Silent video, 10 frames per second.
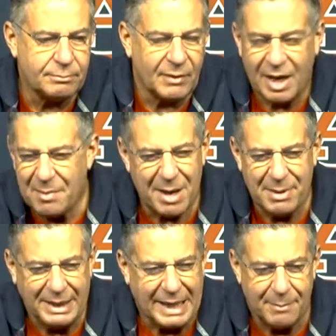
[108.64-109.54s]
It might have
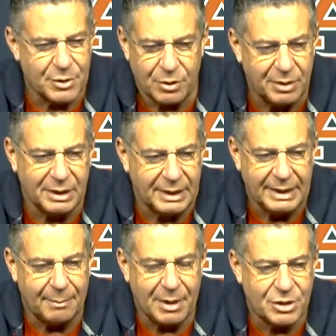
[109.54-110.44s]
been a game or two in the
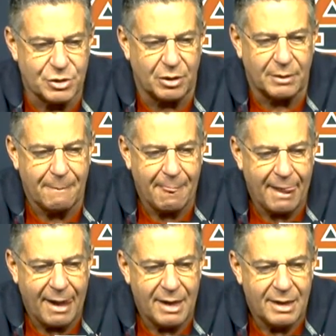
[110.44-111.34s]
league, I'm not sure.
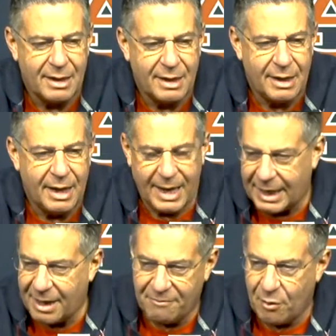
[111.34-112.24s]
And I
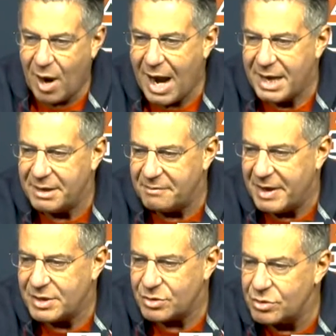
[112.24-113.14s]
got a variety of
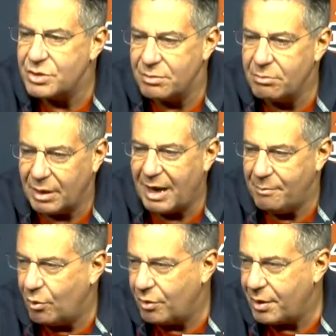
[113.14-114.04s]
answers, and a lot
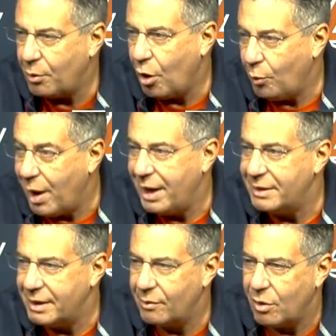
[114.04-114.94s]
of more. They were all right.
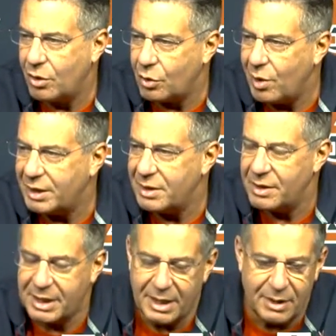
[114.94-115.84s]
They were all correct in
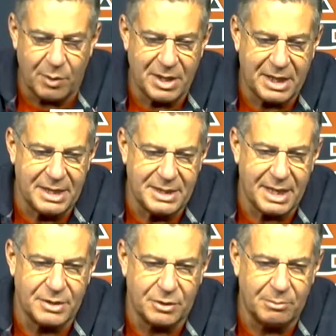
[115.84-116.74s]
the way the kids
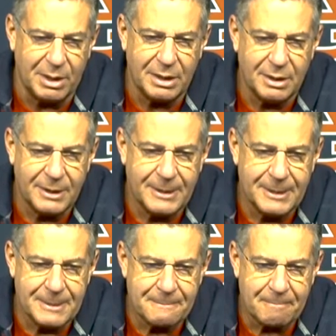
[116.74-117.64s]
answered. But
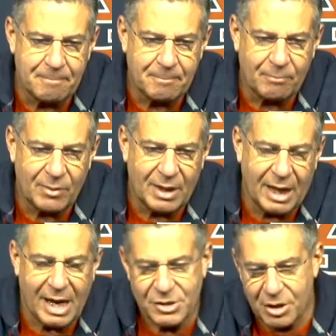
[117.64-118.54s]

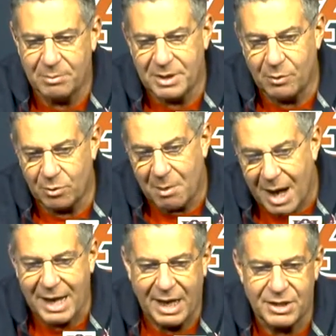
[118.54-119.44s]
I jumped in with
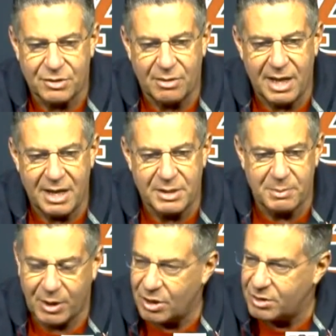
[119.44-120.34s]
my answer, and that is
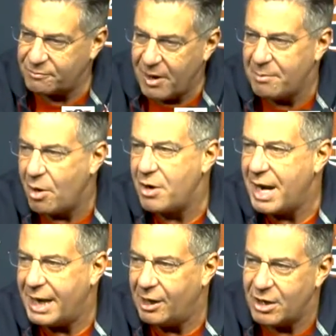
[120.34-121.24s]
because Frank Martin
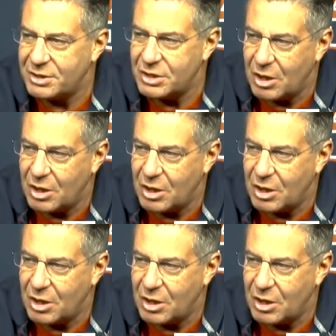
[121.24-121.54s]
hadn't lost his